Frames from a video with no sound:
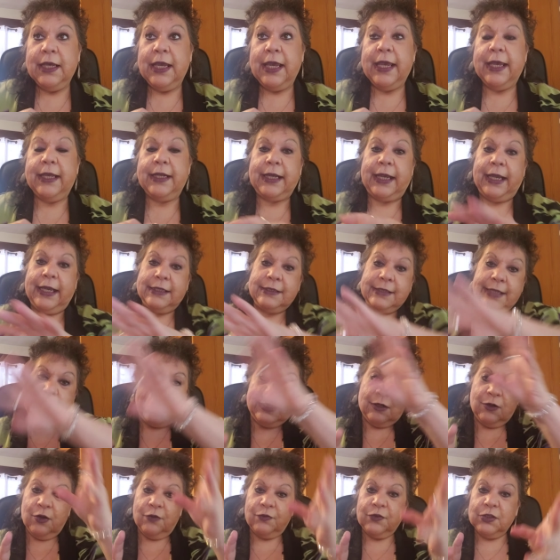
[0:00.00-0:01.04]
And I had
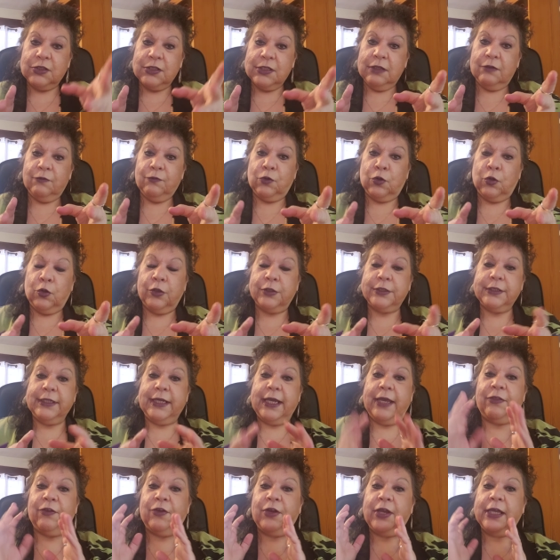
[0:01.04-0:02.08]
taken off the tinfoil
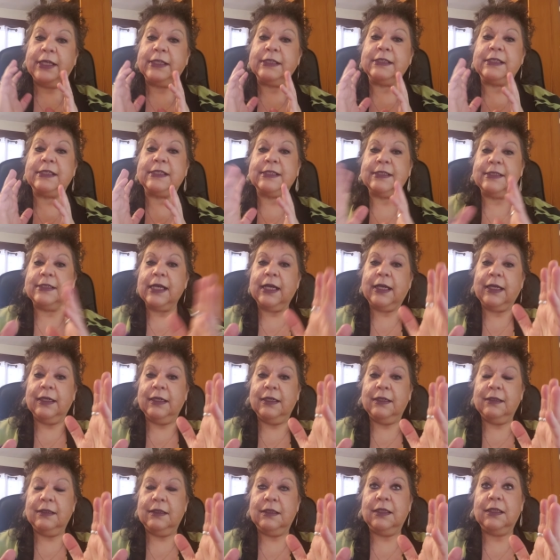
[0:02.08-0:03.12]
altogether and stuck it
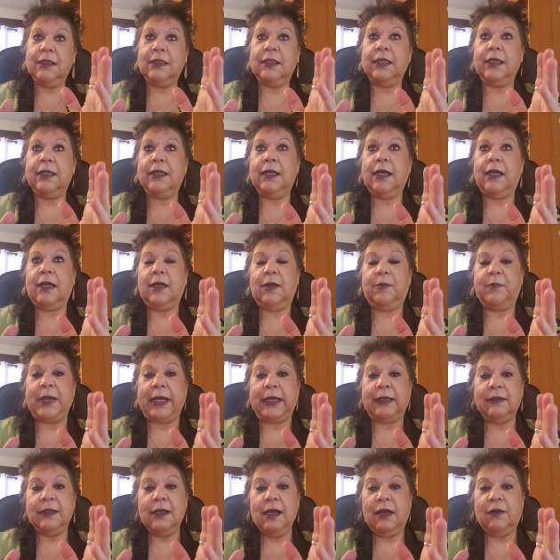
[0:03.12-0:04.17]
in the back
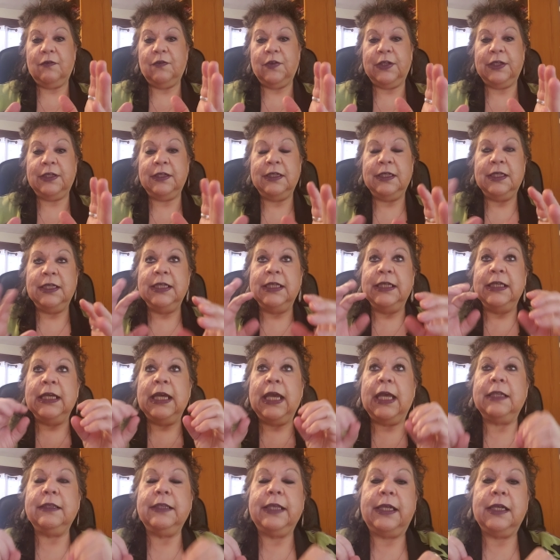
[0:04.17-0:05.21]
in the oven
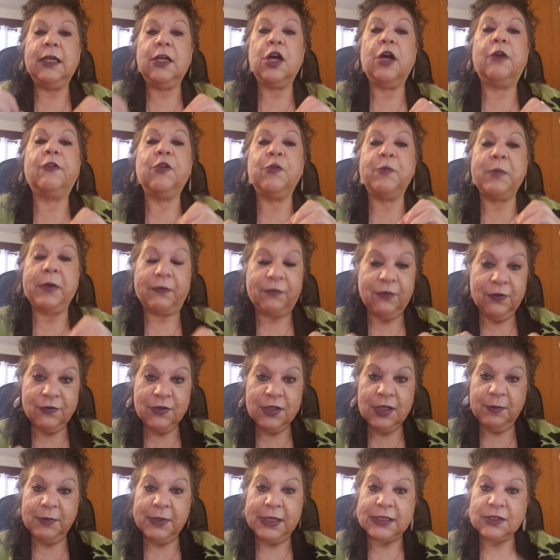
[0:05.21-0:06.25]
and let it go for about
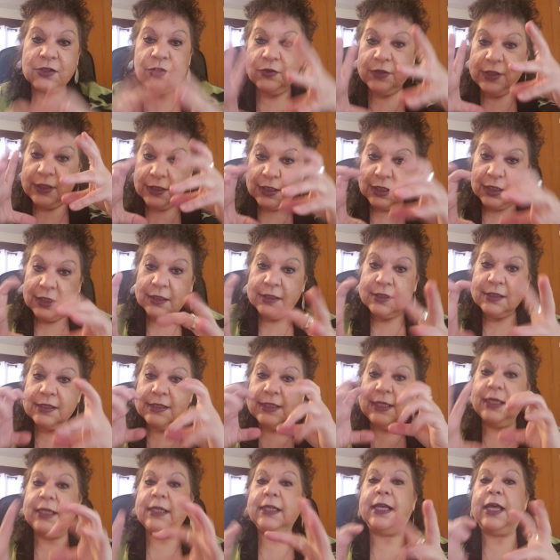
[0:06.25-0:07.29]
15 minutes. So then the
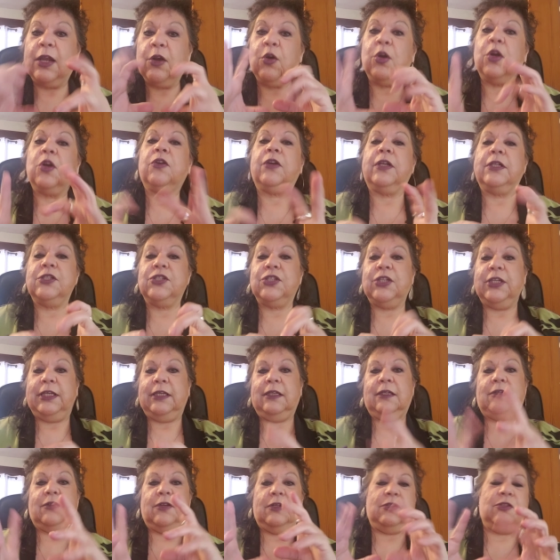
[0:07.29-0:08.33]
skin got all
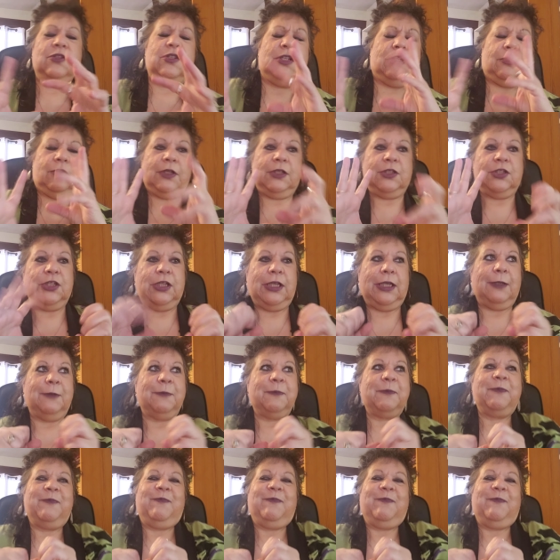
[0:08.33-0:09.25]
crunchy, crunchy, crunchy.